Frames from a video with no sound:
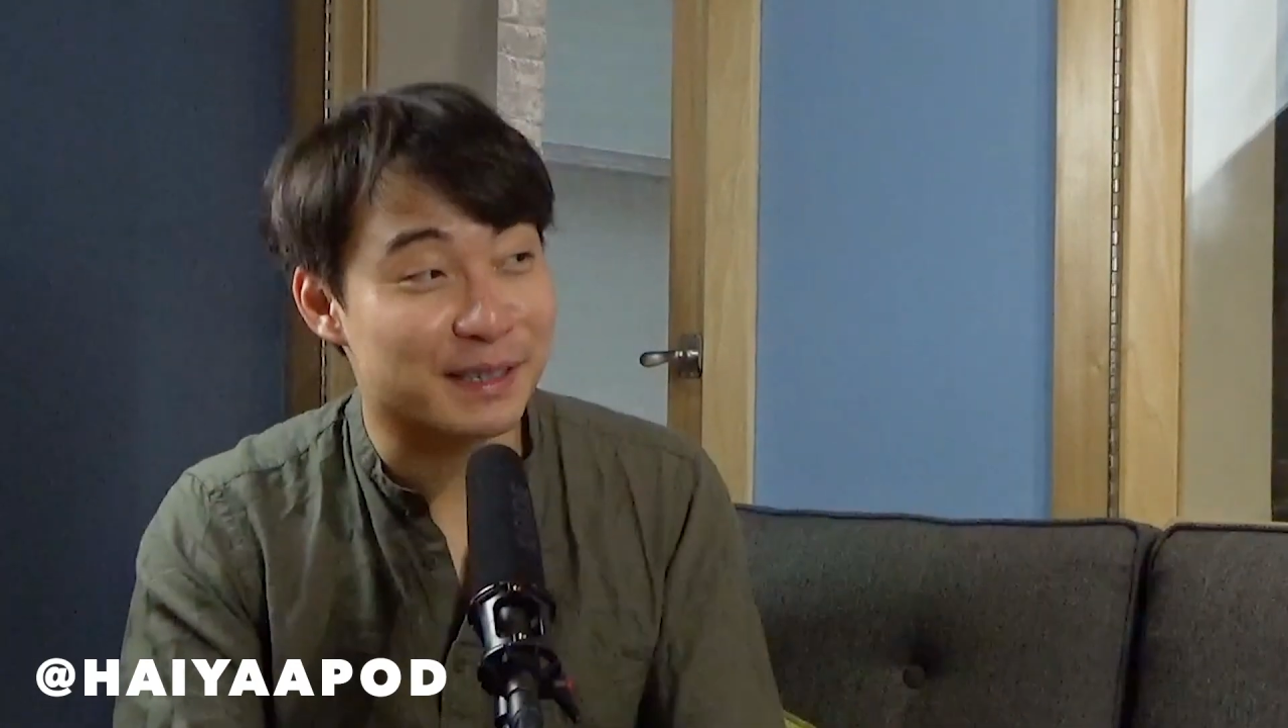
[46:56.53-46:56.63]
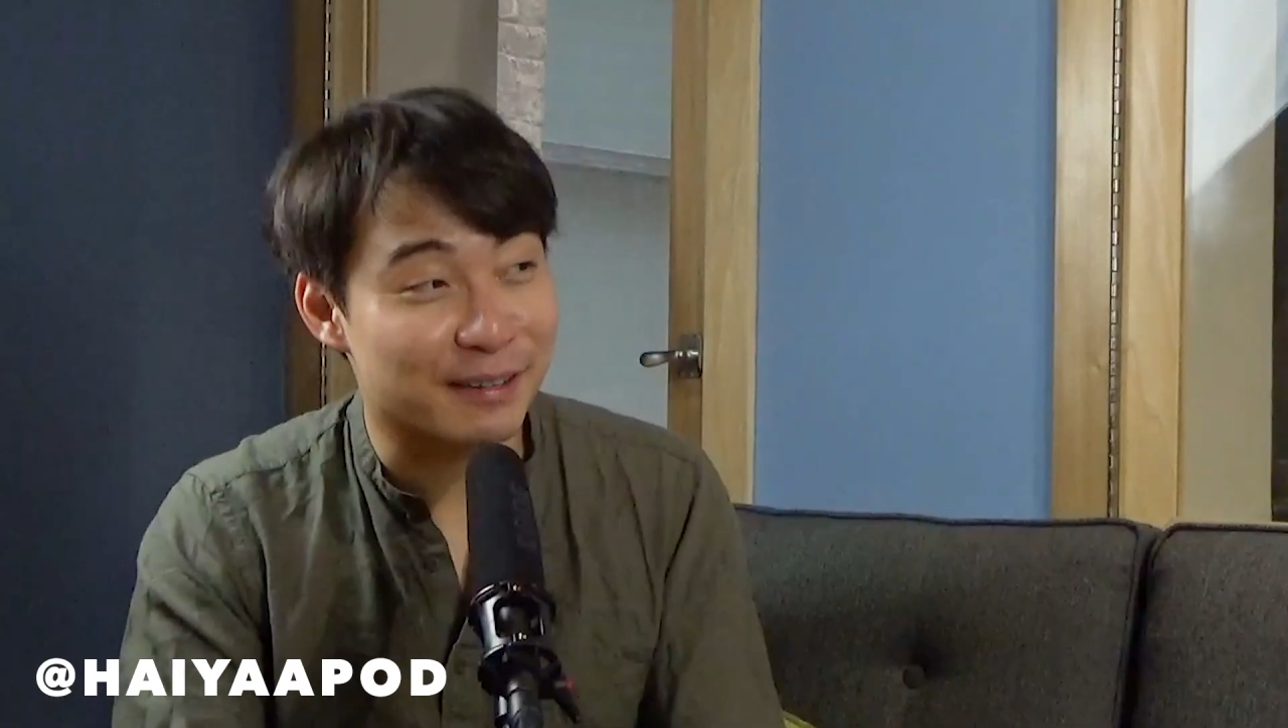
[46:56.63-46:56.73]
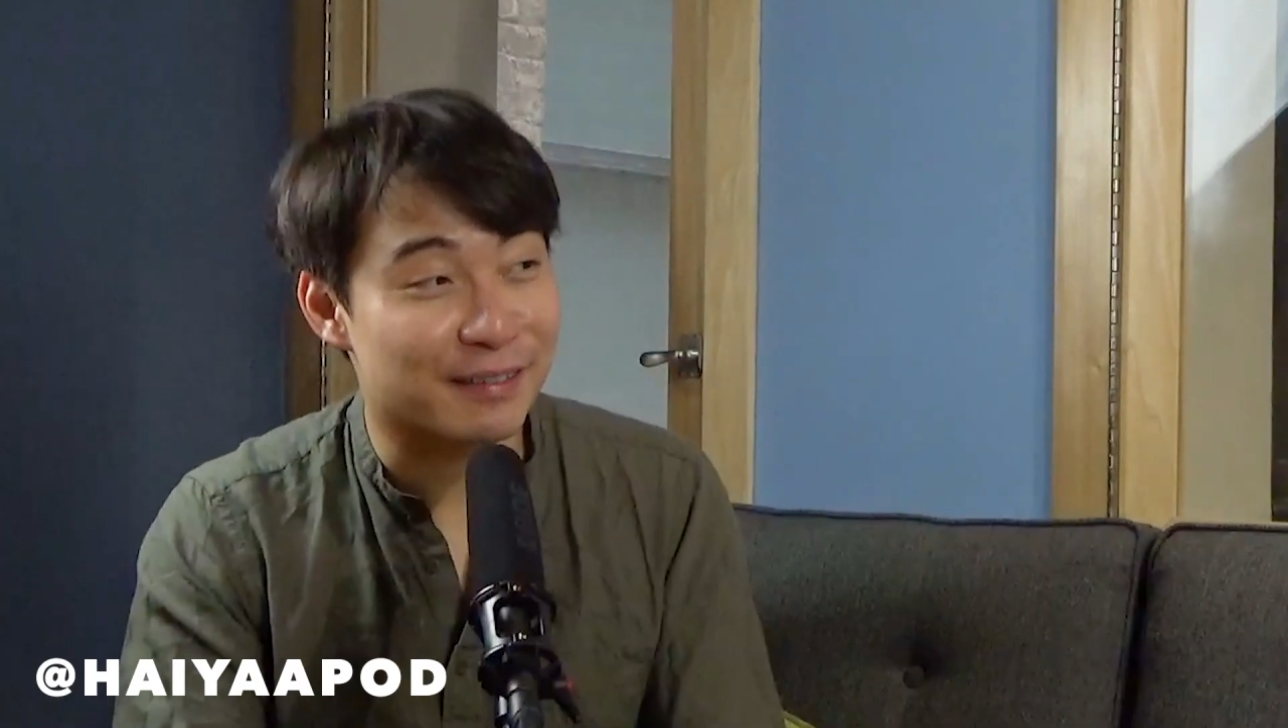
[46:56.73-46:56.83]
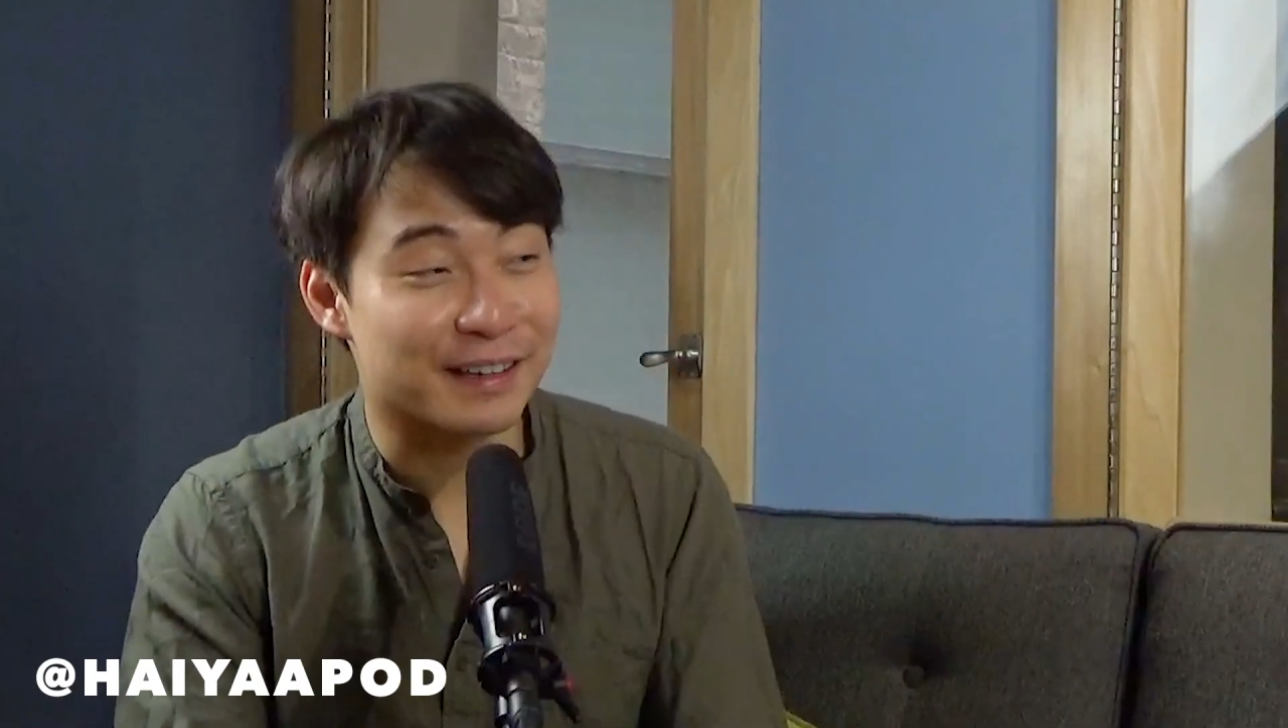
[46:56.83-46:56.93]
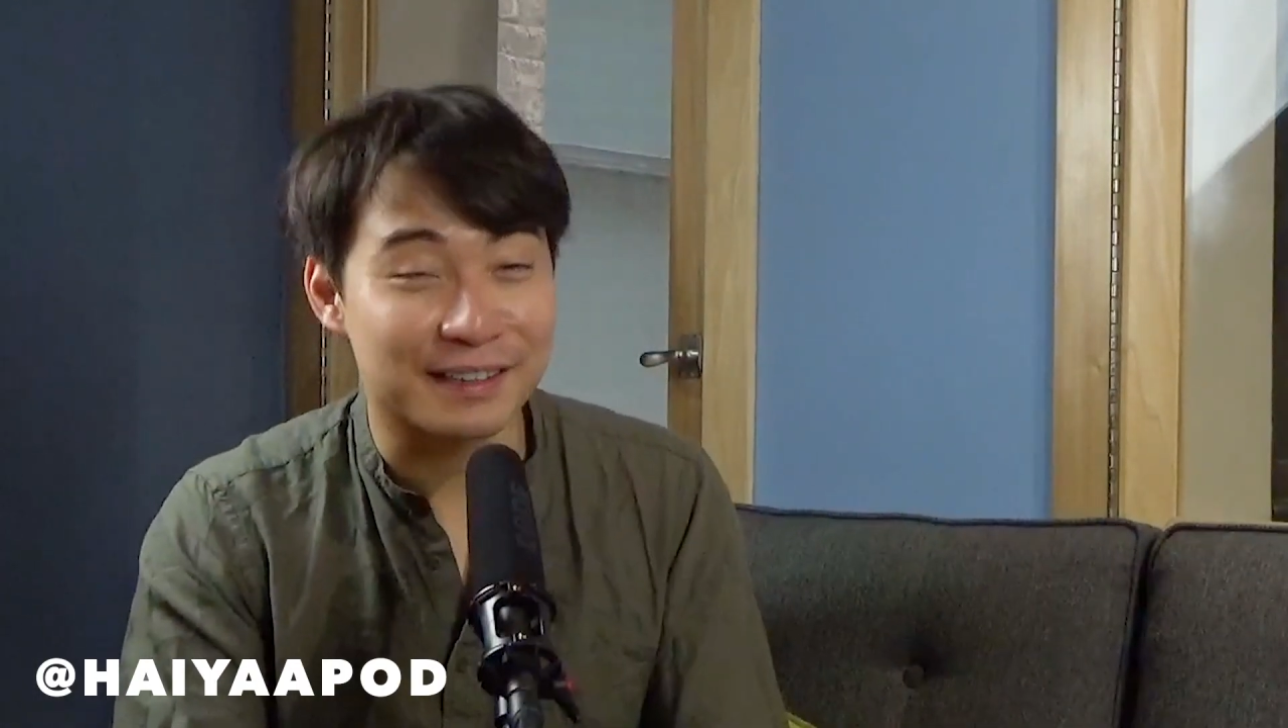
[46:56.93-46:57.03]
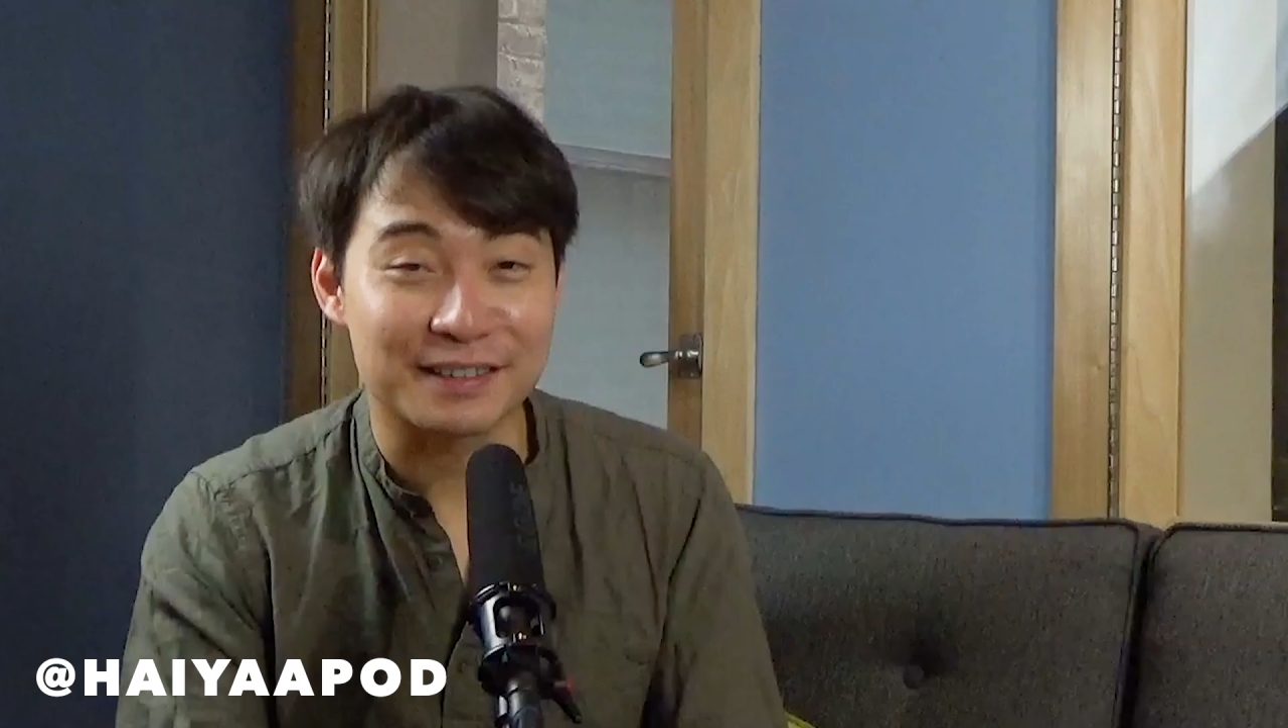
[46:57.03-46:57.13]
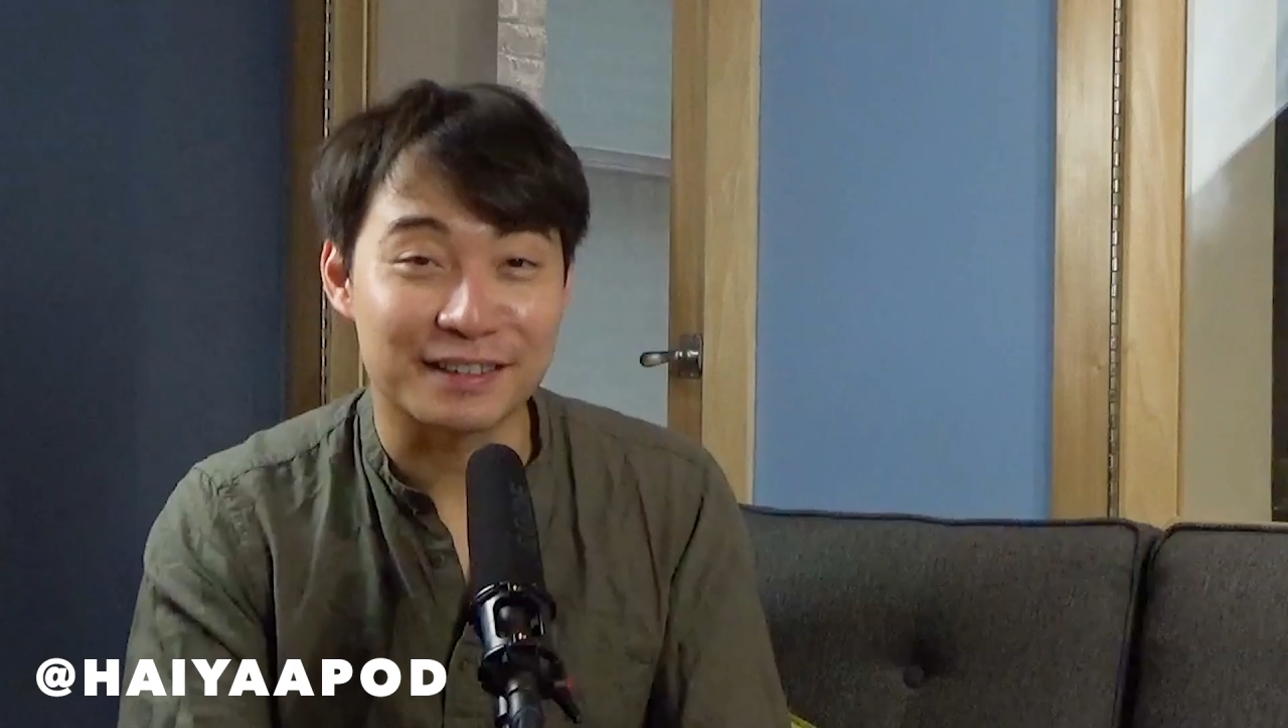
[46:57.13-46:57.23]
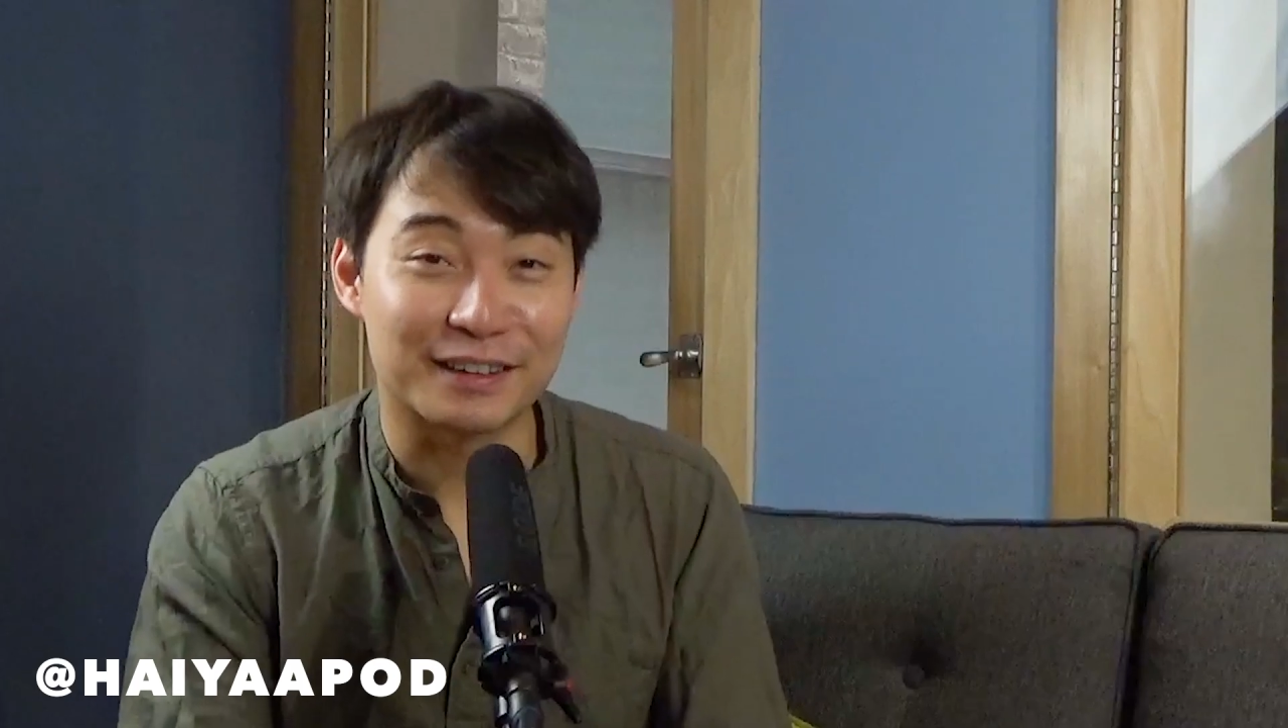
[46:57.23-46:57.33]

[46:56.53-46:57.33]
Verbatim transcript: percent yeah. raise.